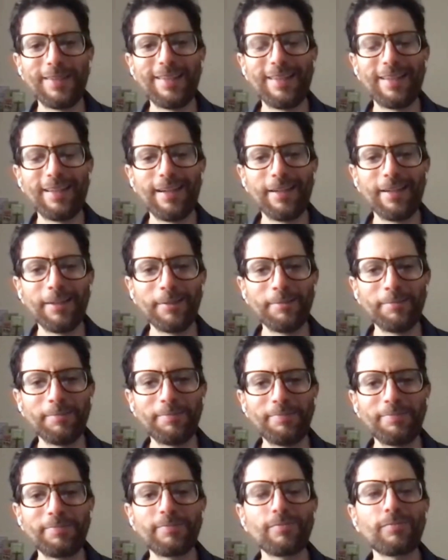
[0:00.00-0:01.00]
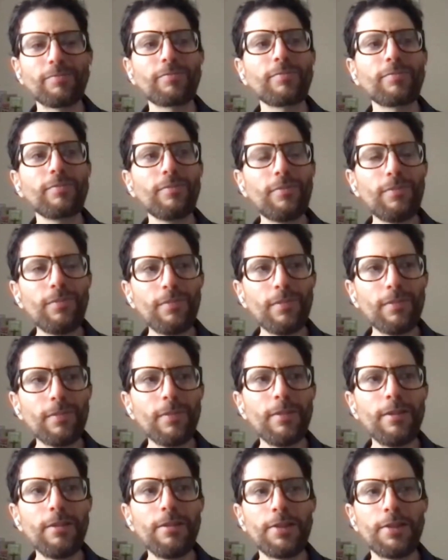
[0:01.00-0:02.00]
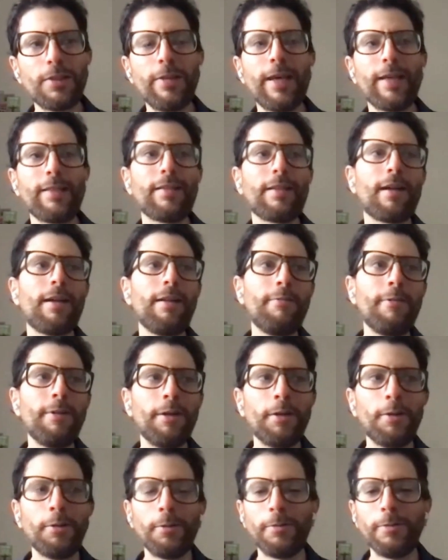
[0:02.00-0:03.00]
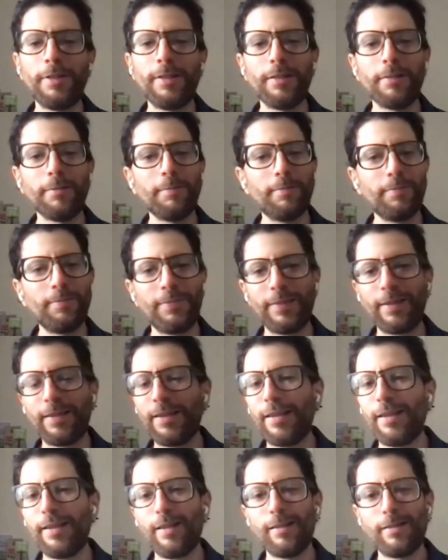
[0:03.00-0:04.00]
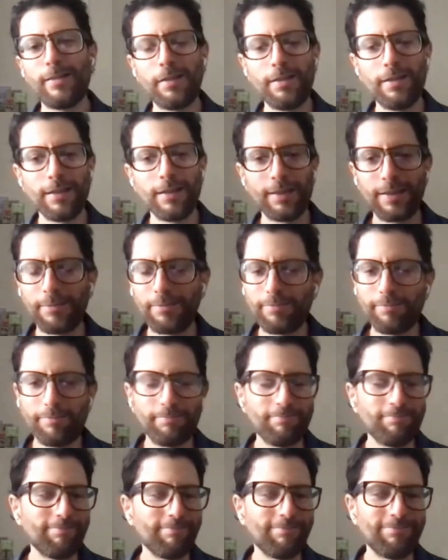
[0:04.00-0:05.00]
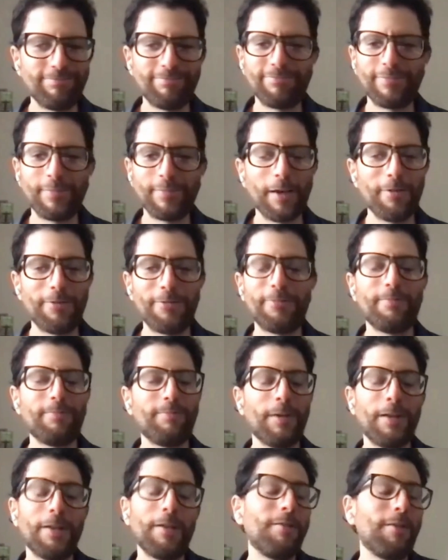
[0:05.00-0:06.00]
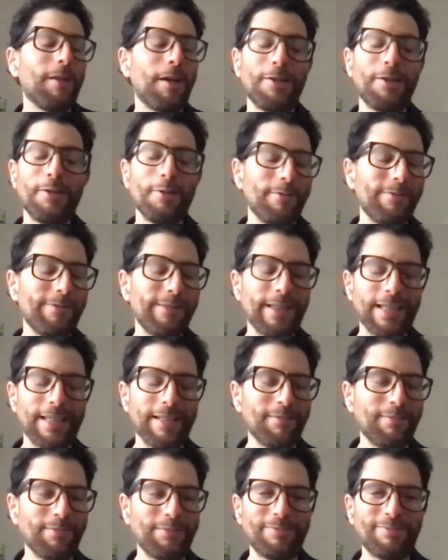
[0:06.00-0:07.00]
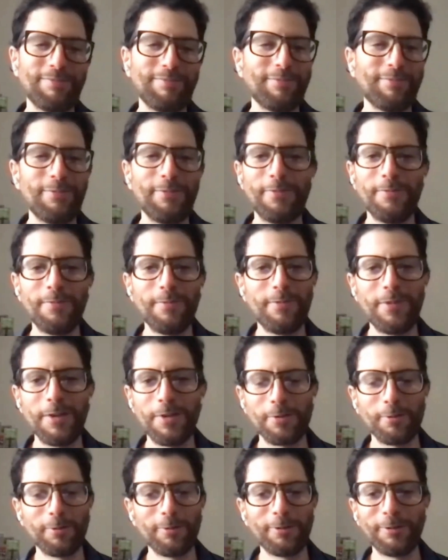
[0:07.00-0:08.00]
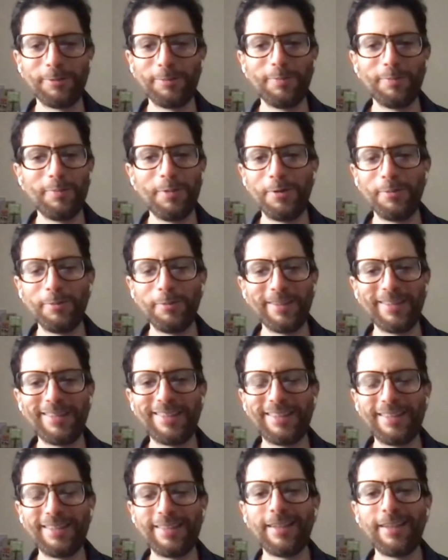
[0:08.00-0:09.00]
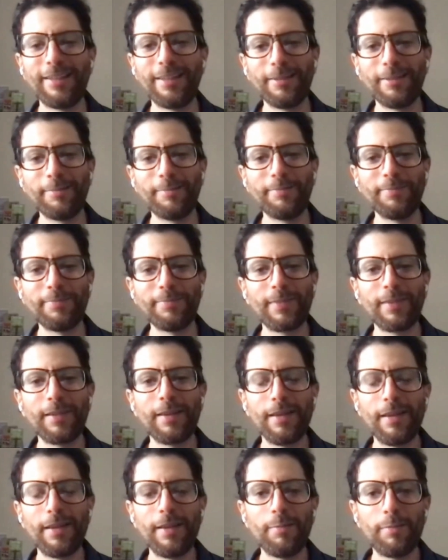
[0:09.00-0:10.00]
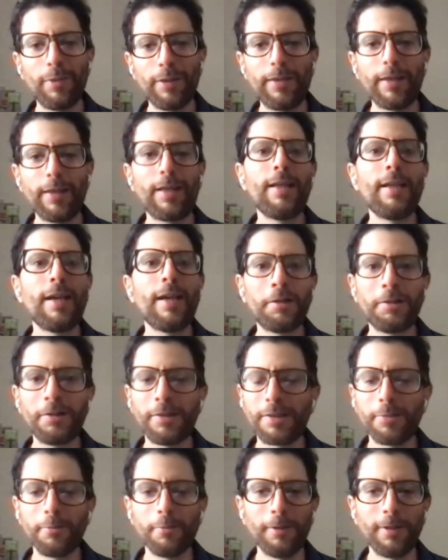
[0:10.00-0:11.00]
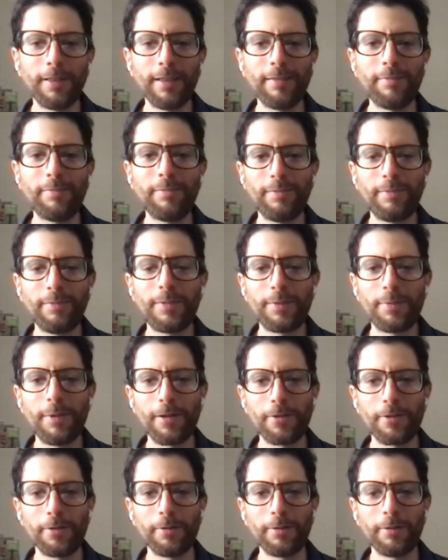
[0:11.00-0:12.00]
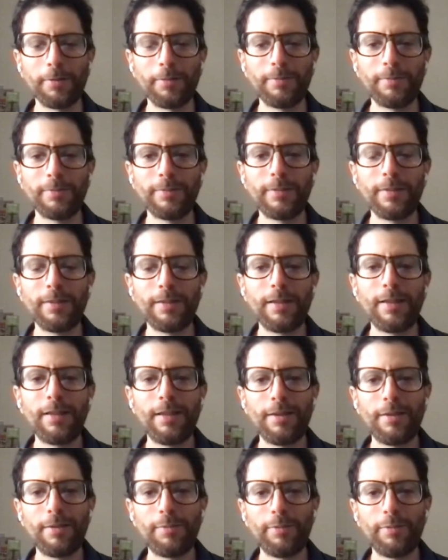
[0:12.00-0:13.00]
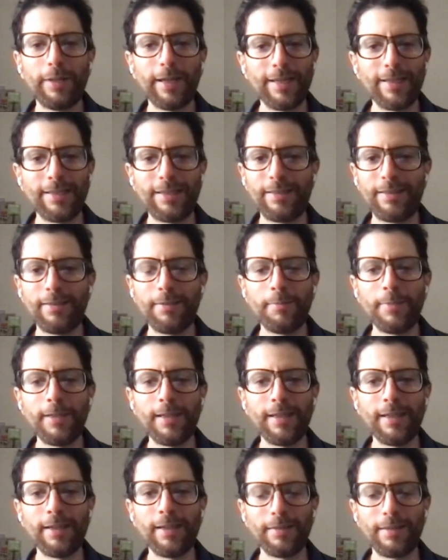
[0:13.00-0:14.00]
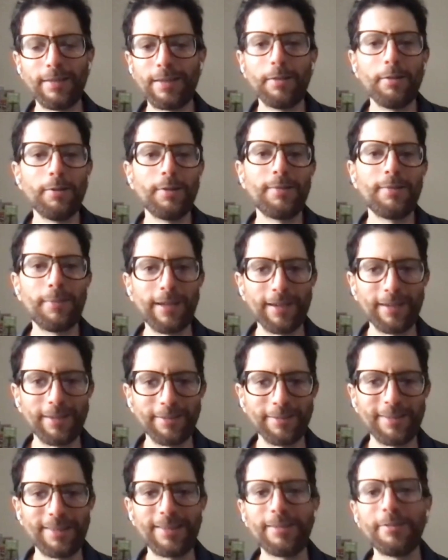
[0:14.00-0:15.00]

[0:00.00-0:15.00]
Um, so that's kind of an ode to just a, a goofy visual moment. But the canal is a really special place to me. It's close to my house, so